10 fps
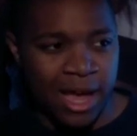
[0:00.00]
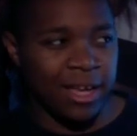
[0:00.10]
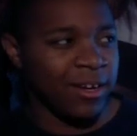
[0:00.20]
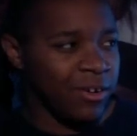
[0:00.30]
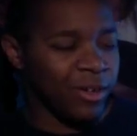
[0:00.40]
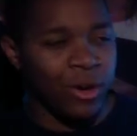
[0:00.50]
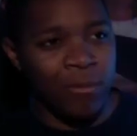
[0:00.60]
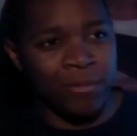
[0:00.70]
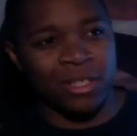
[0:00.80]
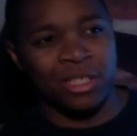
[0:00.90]
I can only
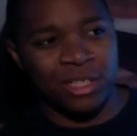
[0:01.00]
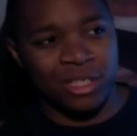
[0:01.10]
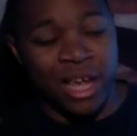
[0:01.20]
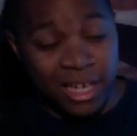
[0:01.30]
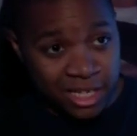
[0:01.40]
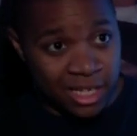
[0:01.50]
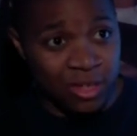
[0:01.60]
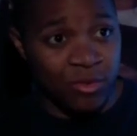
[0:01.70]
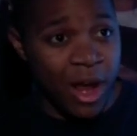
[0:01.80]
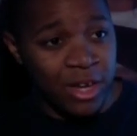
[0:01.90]
hope that this takes it in
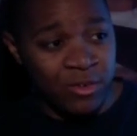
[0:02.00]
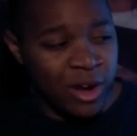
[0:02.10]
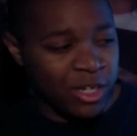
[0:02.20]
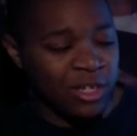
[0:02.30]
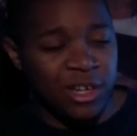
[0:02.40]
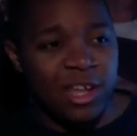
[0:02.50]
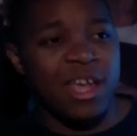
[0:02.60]
the right direction.